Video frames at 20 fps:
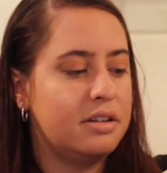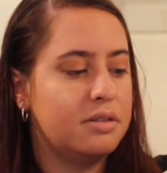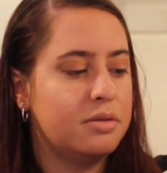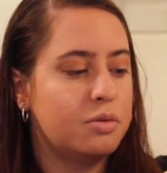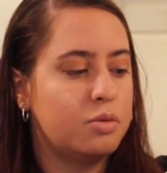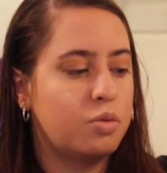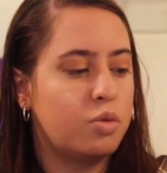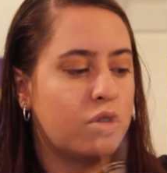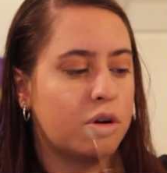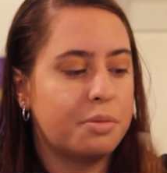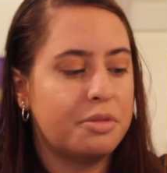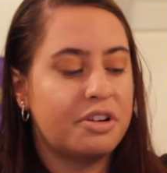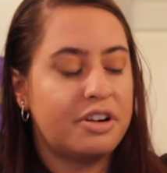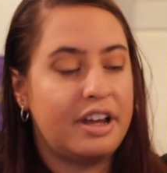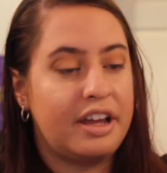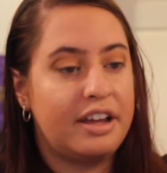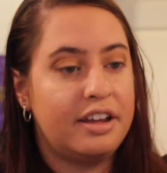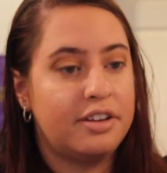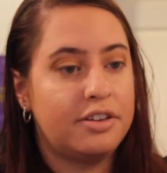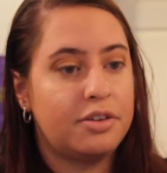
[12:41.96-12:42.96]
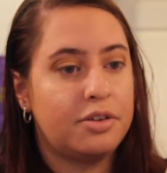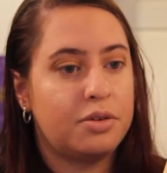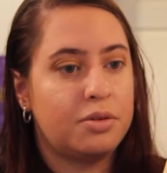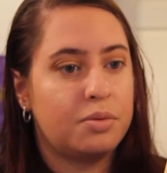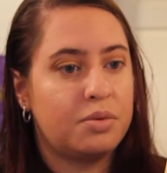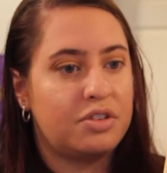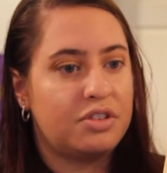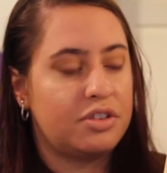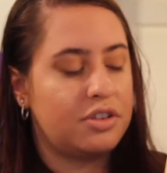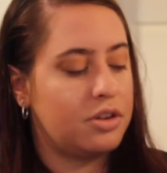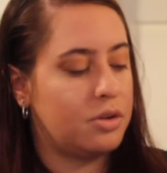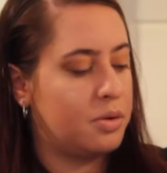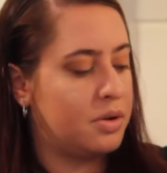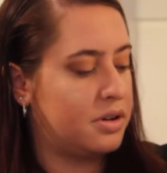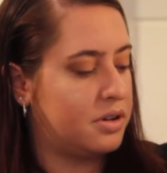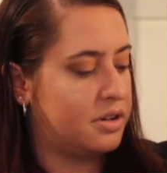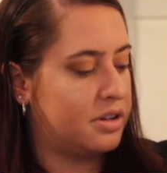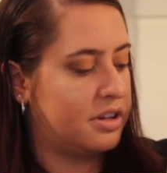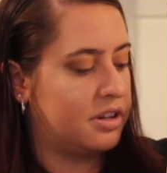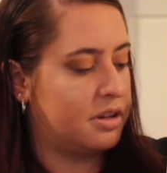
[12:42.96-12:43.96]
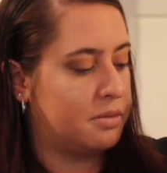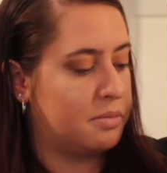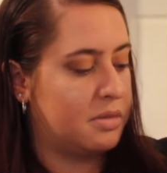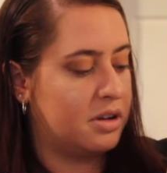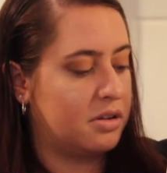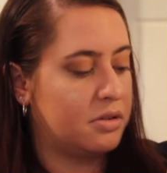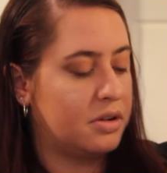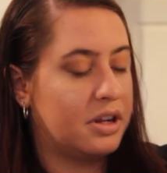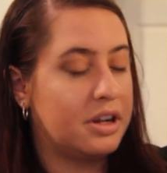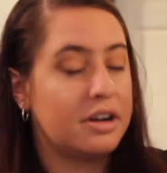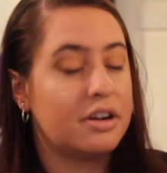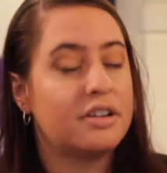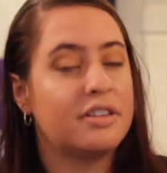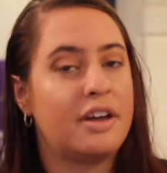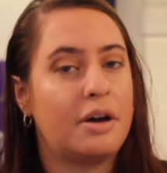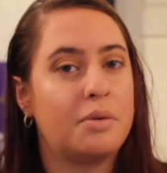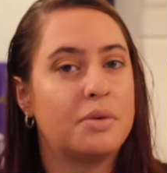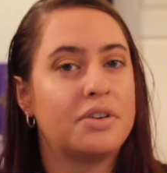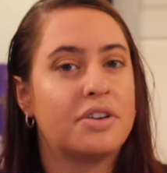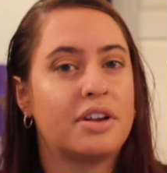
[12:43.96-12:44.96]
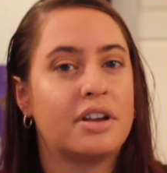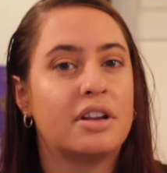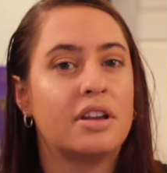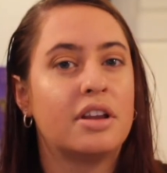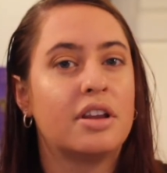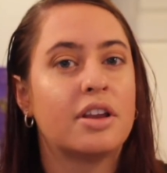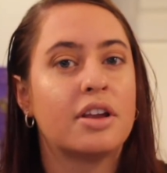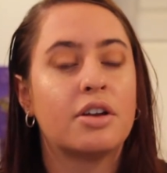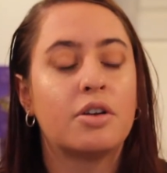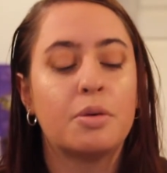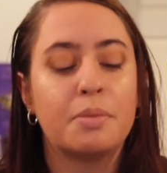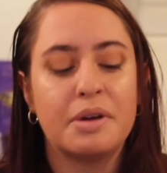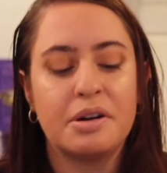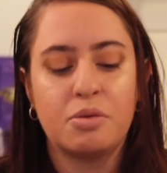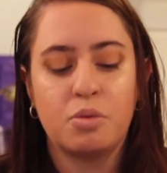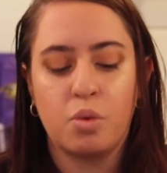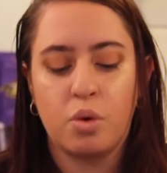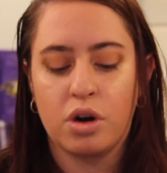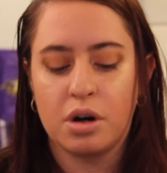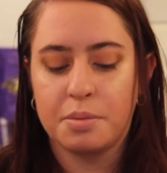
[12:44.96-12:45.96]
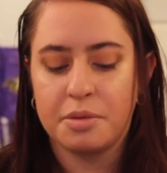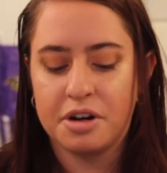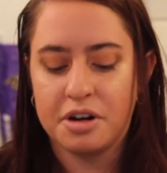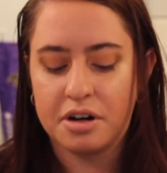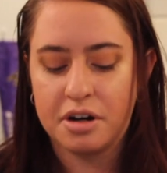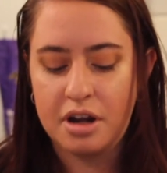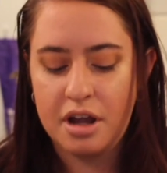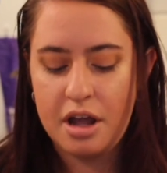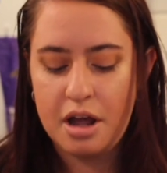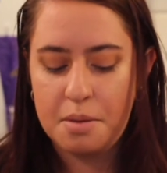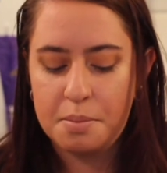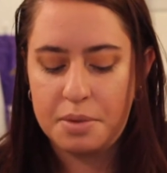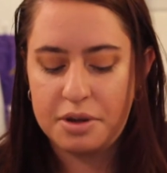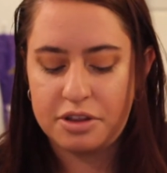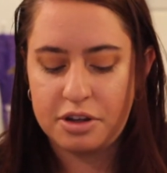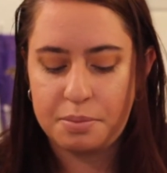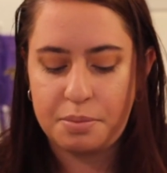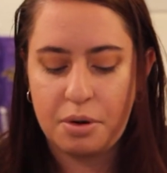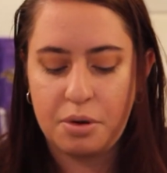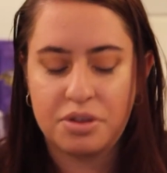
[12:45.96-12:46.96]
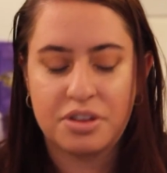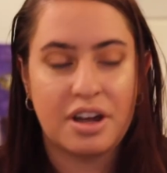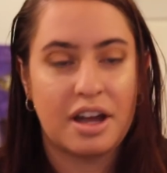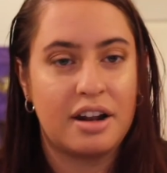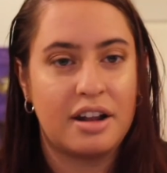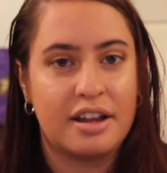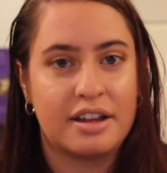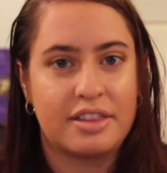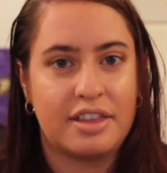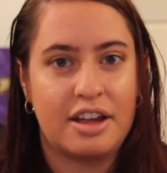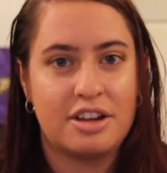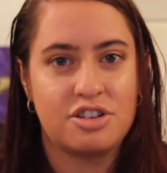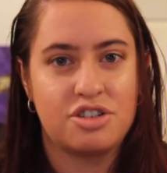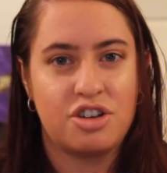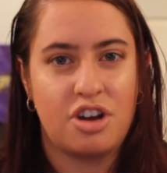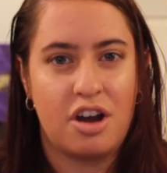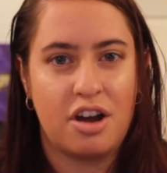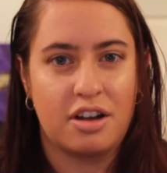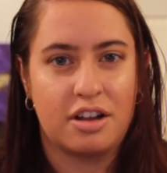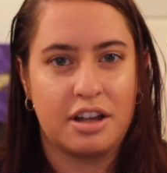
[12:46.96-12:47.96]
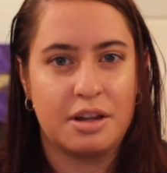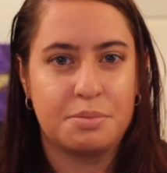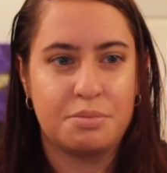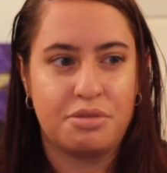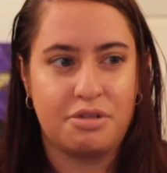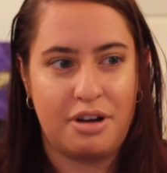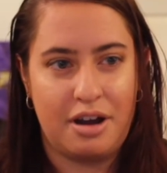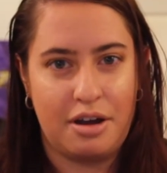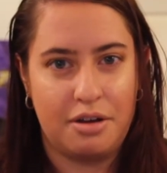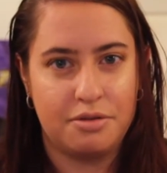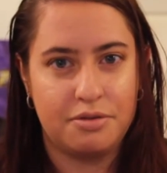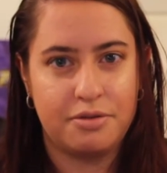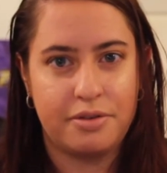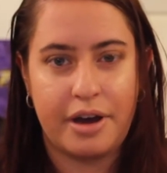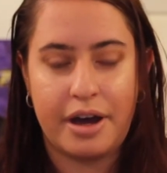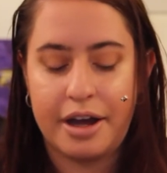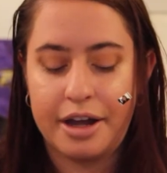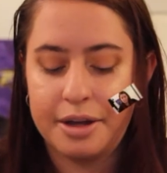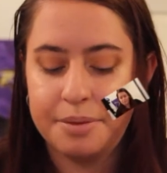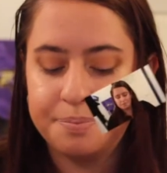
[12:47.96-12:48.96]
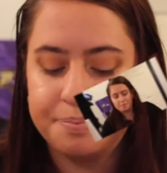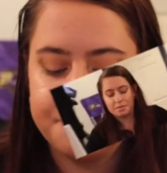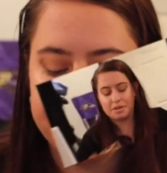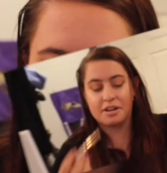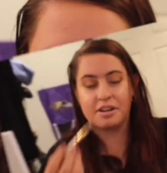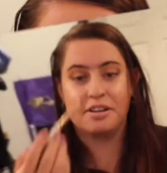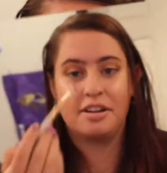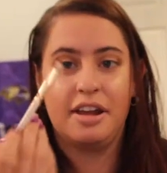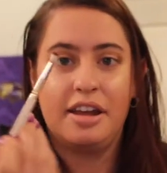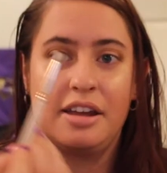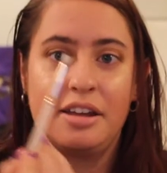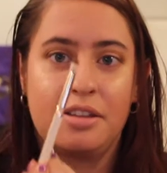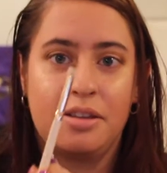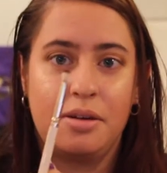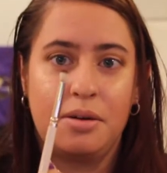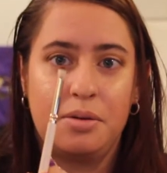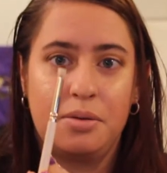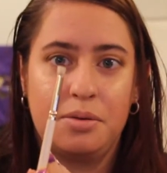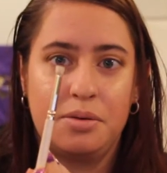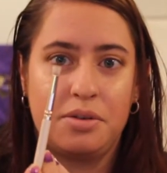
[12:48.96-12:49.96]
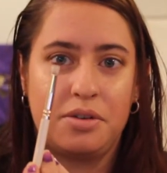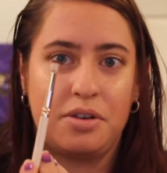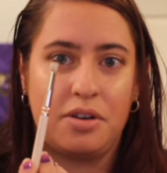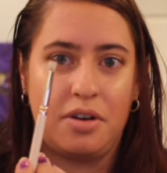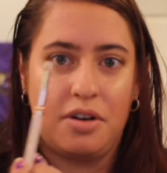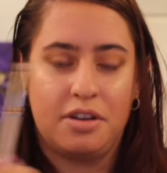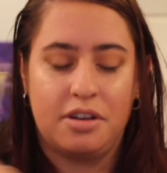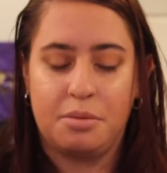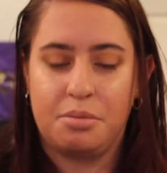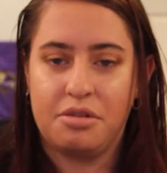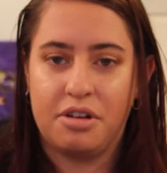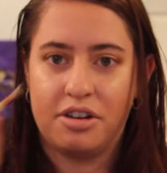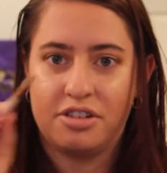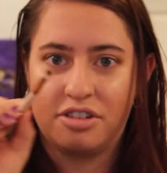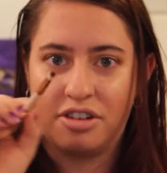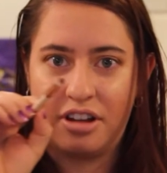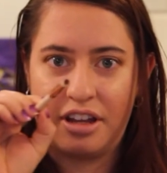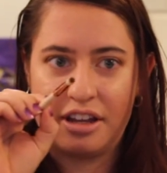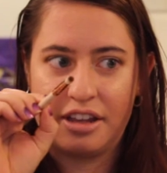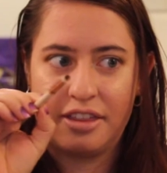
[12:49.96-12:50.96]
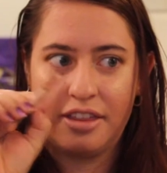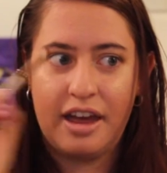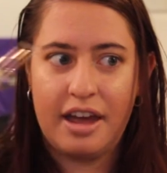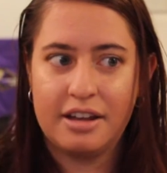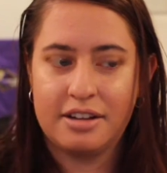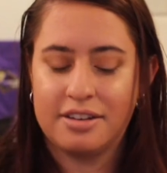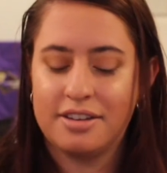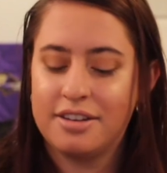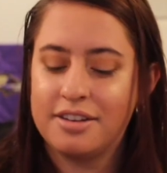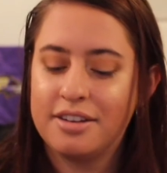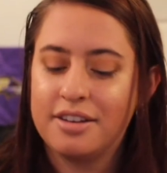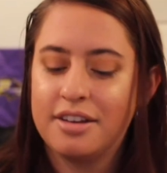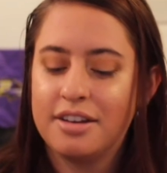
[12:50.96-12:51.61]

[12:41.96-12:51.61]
Warmer Days, which is the one in the middle here, that one's a little bit warmer, but they're both kind of like that chocolate brown vibe. I take those on the brush like that